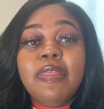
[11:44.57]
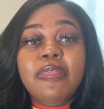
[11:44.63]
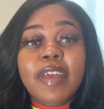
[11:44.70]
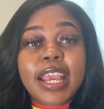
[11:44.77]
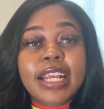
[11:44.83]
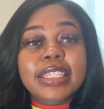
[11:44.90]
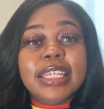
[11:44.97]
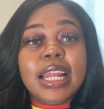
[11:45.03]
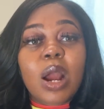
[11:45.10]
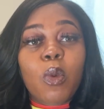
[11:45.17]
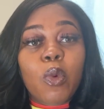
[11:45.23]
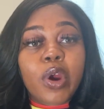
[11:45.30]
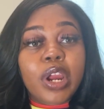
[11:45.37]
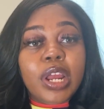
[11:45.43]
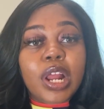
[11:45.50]
things that I'm
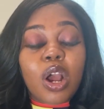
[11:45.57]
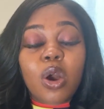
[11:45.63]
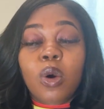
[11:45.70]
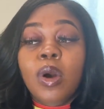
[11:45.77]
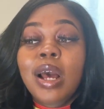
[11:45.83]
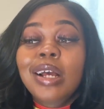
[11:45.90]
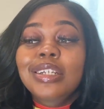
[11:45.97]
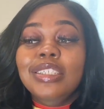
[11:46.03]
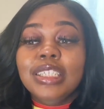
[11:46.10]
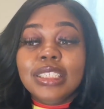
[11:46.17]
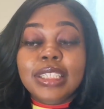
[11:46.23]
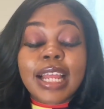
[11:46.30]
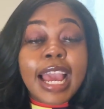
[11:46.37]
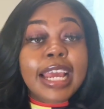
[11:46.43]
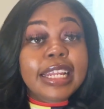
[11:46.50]
working on.
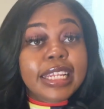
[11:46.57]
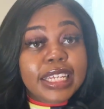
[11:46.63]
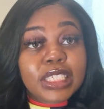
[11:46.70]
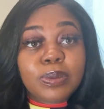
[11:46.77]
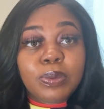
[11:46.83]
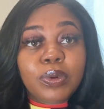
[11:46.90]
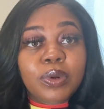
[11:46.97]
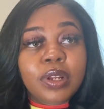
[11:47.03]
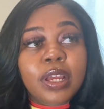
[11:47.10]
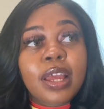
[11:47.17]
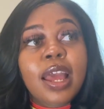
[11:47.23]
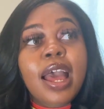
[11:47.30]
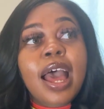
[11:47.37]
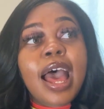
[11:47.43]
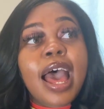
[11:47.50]
Just like this morning,
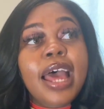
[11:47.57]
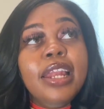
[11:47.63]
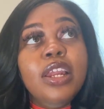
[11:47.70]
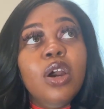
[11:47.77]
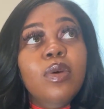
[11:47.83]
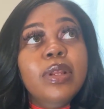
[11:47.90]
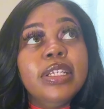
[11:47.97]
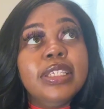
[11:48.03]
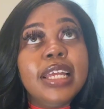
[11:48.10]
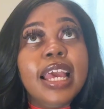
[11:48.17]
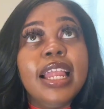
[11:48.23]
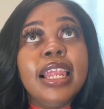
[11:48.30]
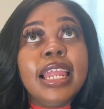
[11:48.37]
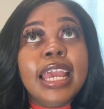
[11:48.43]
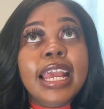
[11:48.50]
I noticed
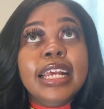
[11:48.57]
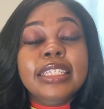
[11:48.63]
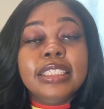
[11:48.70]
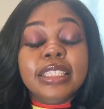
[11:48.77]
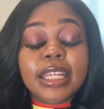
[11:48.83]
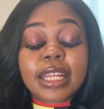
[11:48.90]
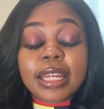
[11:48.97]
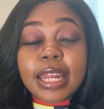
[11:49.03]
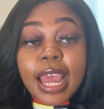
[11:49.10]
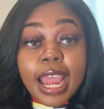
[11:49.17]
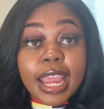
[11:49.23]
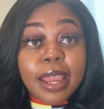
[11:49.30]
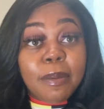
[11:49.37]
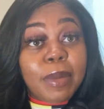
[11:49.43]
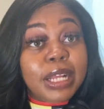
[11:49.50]
that last
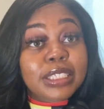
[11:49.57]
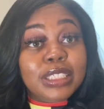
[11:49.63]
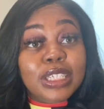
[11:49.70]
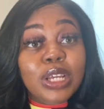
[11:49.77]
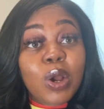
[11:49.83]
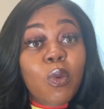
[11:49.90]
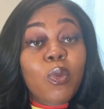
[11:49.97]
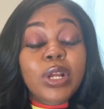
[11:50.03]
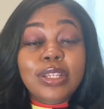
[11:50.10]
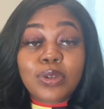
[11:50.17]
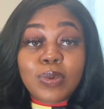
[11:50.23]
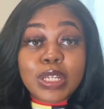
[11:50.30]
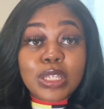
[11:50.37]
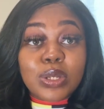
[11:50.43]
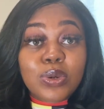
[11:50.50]
night my son went
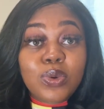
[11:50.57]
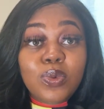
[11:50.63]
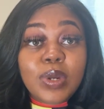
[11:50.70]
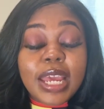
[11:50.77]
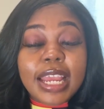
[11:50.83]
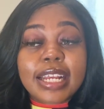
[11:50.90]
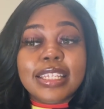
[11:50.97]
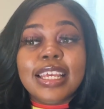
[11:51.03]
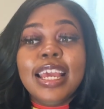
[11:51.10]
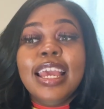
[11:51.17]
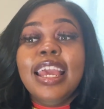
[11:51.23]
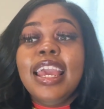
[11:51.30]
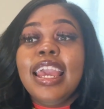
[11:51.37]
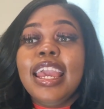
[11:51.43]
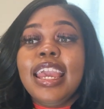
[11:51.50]
to a school dance
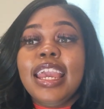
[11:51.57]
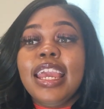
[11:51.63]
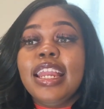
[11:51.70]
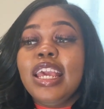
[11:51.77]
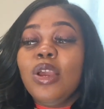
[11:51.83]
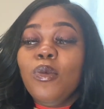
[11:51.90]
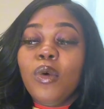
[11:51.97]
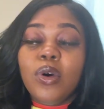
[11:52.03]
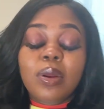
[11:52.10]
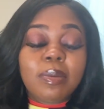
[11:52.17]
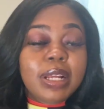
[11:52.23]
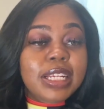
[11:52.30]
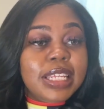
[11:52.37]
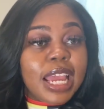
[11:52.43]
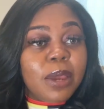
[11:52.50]
and he wanted
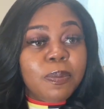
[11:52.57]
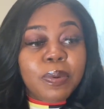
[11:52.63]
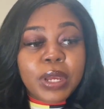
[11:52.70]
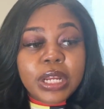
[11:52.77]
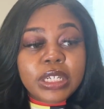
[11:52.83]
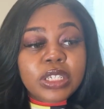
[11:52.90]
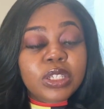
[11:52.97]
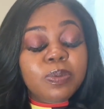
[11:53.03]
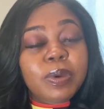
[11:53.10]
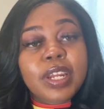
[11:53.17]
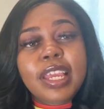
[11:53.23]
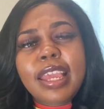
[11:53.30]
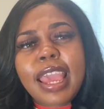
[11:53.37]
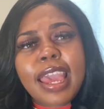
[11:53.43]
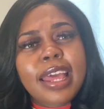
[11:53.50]
me to take pictures, but
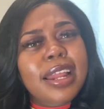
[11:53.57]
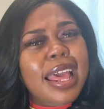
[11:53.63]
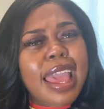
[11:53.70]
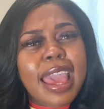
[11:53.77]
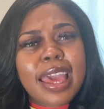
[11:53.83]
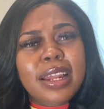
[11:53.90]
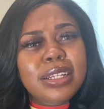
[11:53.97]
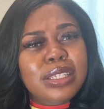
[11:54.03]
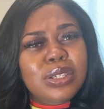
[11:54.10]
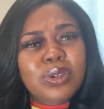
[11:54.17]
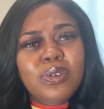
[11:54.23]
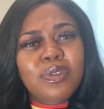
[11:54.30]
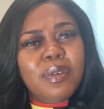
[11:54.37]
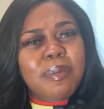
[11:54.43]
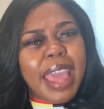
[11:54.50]
he had an
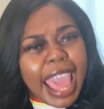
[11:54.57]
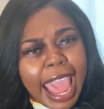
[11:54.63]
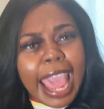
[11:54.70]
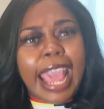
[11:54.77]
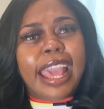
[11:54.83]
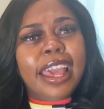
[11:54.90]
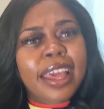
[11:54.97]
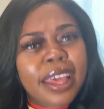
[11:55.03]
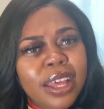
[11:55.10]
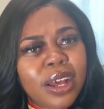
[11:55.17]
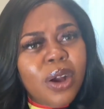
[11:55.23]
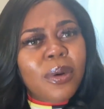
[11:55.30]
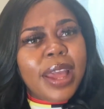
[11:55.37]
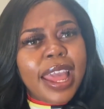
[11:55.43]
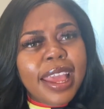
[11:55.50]
attitude from heck.
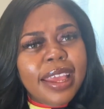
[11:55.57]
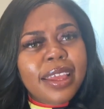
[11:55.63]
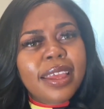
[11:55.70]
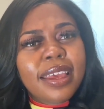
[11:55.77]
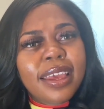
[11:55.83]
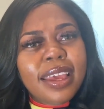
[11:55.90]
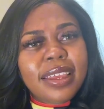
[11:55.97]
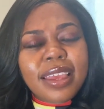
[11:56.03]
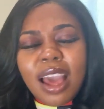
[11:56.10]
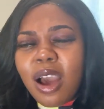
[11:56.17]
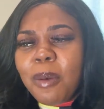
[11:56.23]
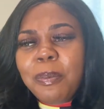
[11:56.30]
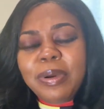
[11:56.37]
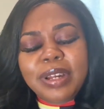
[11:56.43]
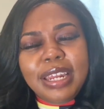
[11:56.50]
Okay, and
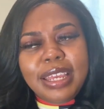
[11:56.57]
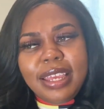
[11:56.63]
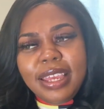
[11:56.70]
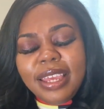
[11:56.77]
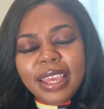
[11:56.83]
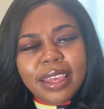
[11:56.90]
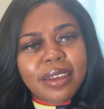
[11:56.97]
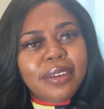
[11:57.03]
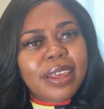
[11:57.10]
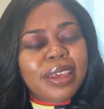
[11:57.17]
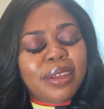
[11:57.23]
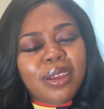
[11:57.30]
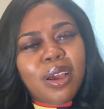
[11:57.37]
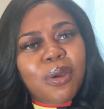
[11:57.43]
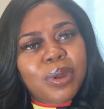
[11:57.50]
y'all put the
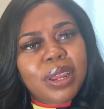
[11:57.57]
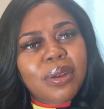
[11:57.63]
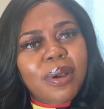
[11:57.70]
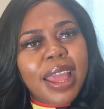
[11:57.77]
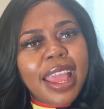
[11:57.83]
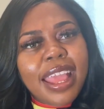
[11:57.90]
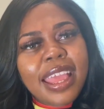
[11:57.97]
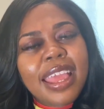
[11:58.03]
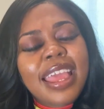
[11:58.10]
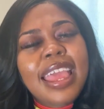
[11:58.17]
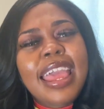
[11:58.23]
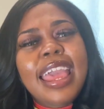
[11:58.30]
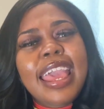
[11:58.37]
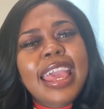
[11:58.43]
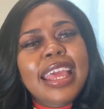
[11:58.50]
ELL on it. Okay,
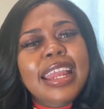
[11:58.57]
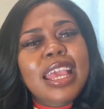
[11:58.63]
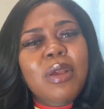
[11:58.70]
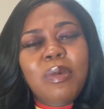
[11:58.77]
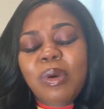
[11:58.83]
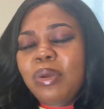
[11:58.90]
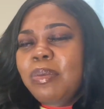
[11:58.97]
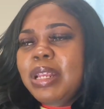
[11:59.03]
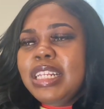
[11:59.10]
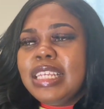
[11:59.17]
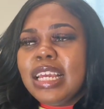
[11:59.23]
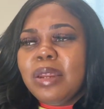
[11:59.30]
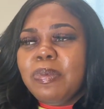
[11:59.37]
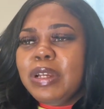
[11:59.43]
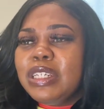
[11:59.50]
and he wanted me to
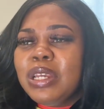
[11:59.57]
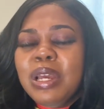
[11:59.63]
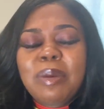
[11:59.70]
take the picture.